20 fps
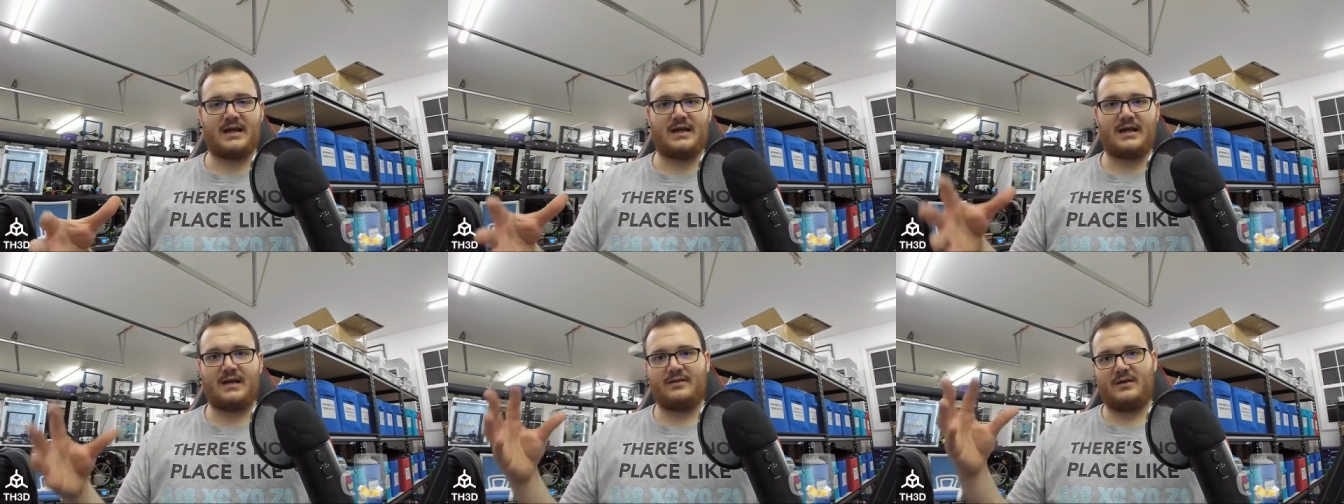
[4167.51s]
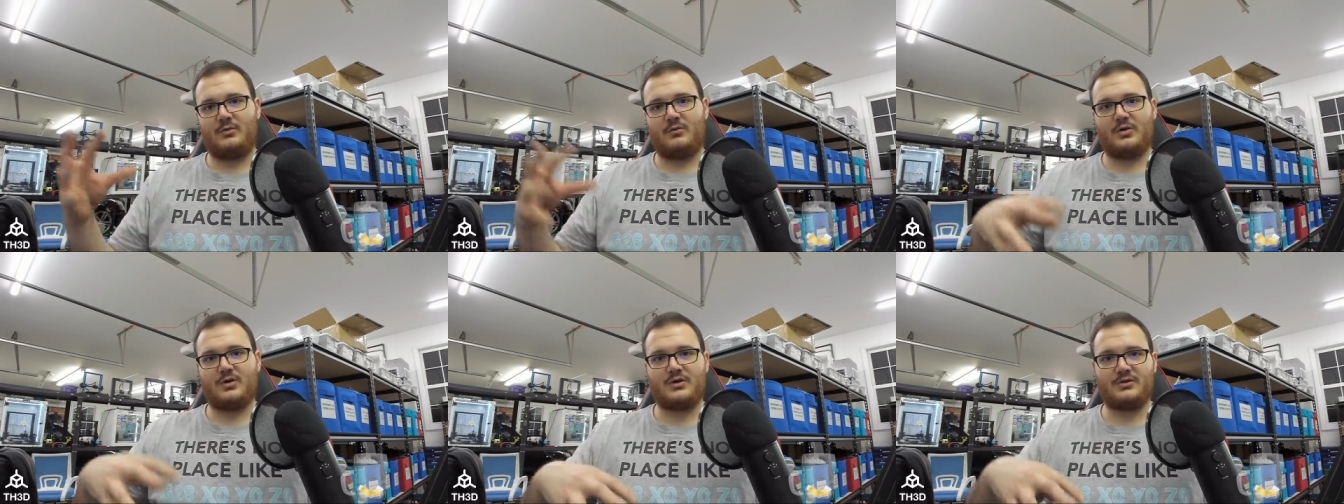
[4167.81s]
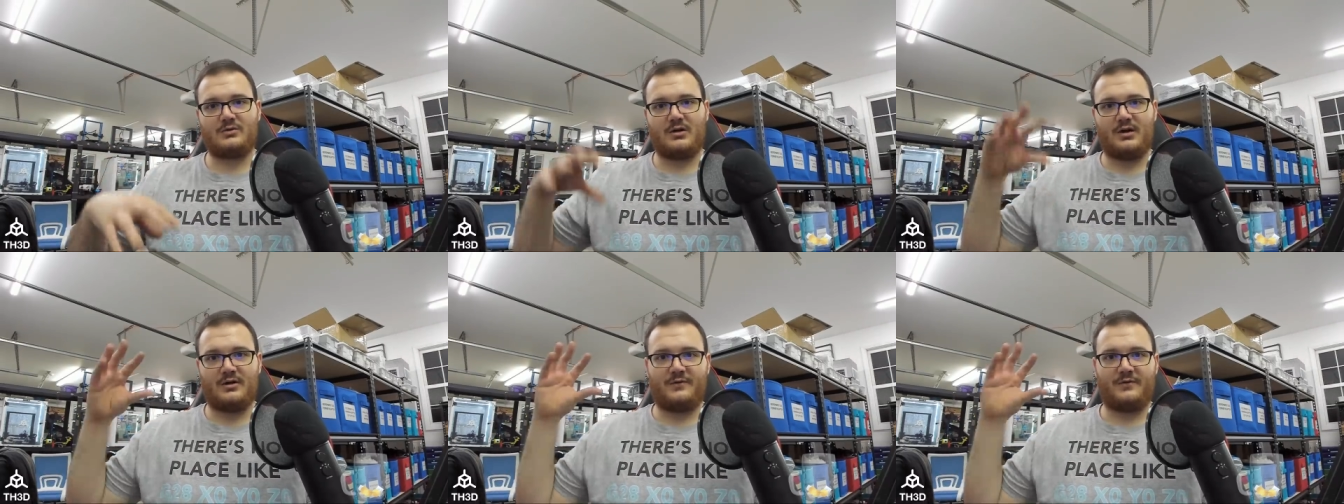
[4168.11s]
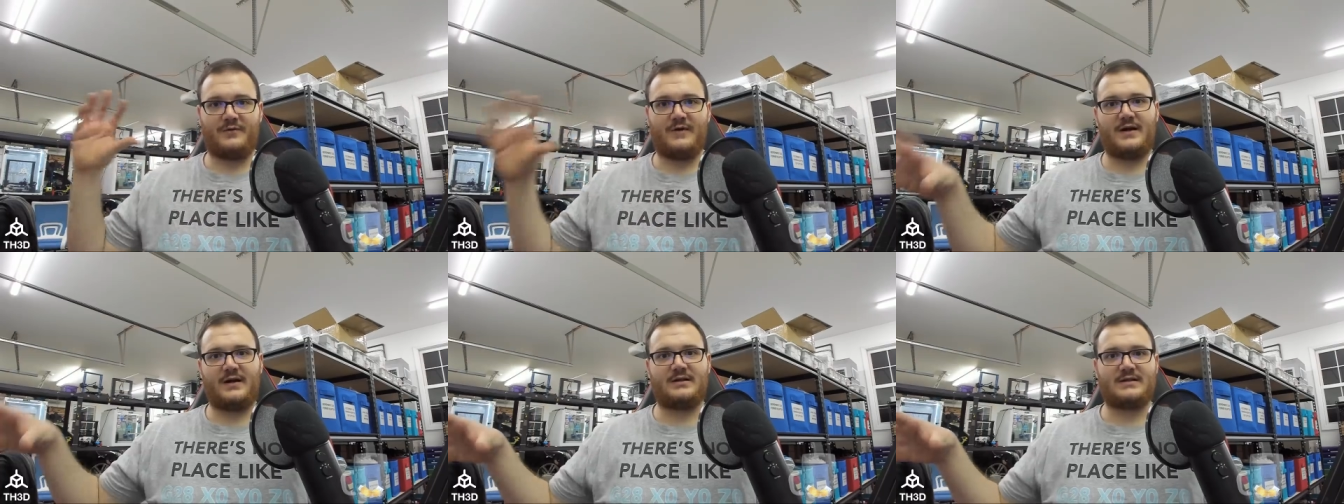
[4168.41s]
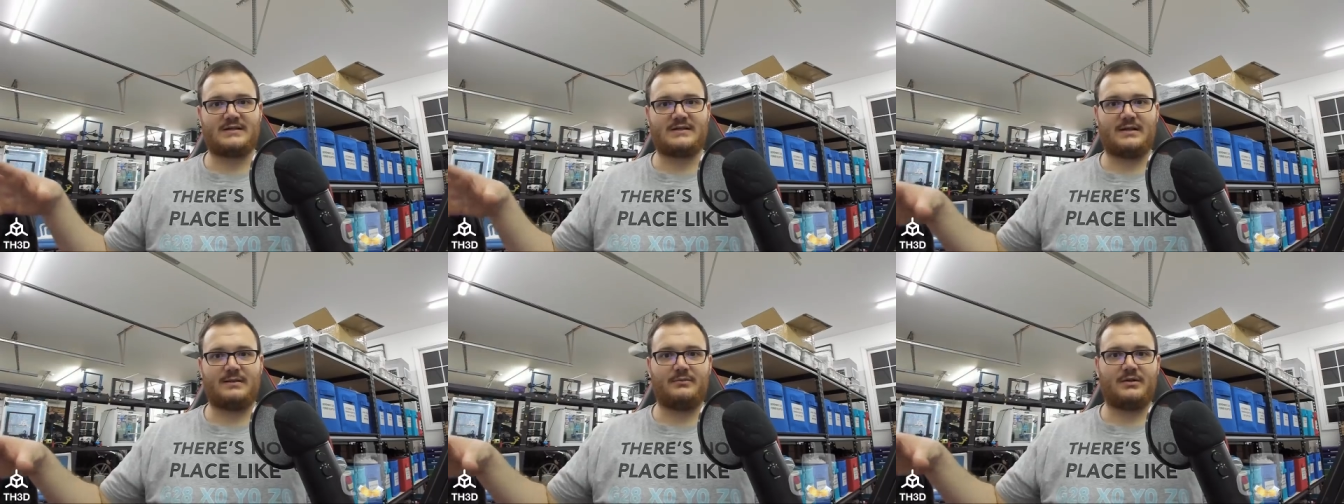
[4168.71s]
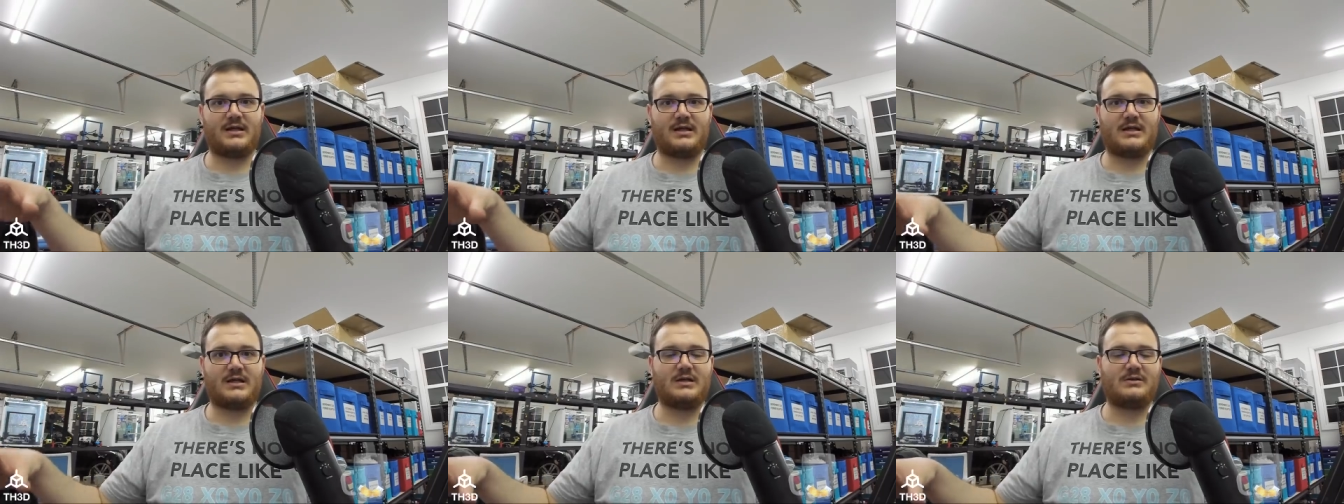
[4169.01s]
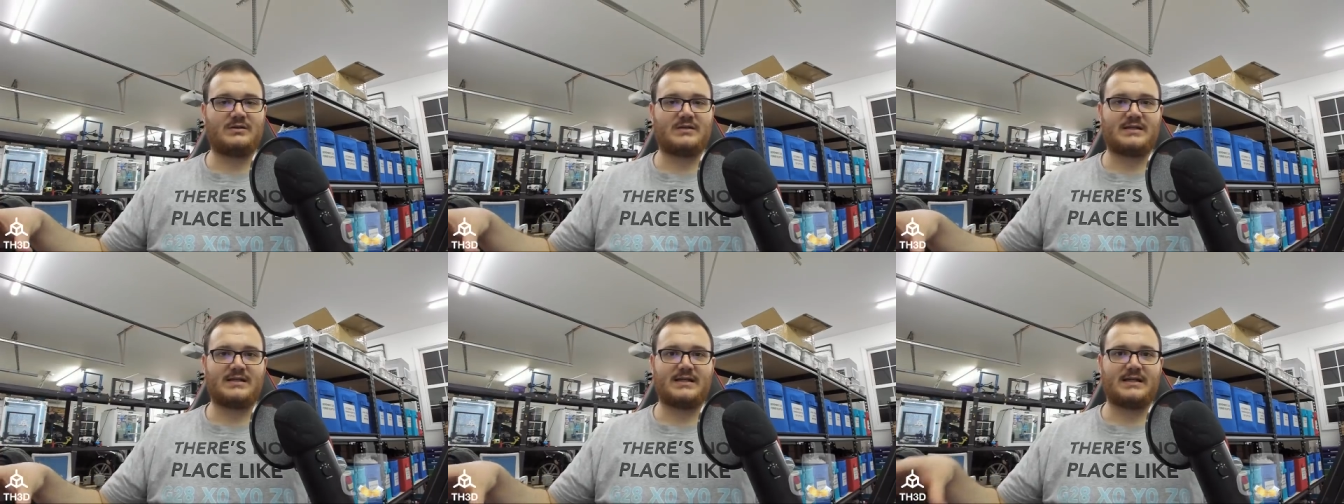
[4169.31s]
and then we're doing all the final assembly and
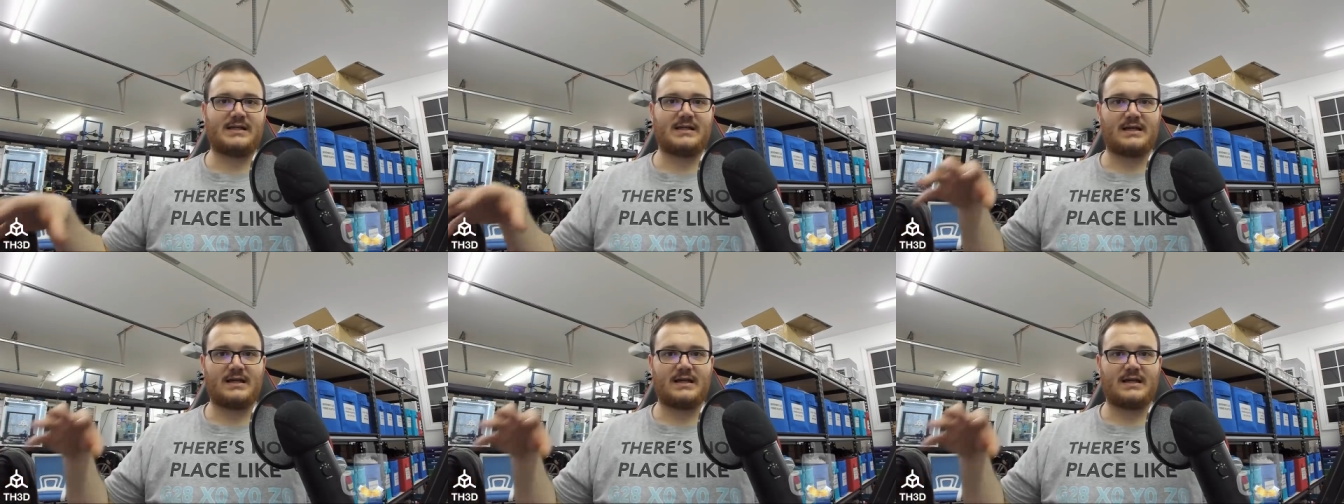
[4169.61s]
QC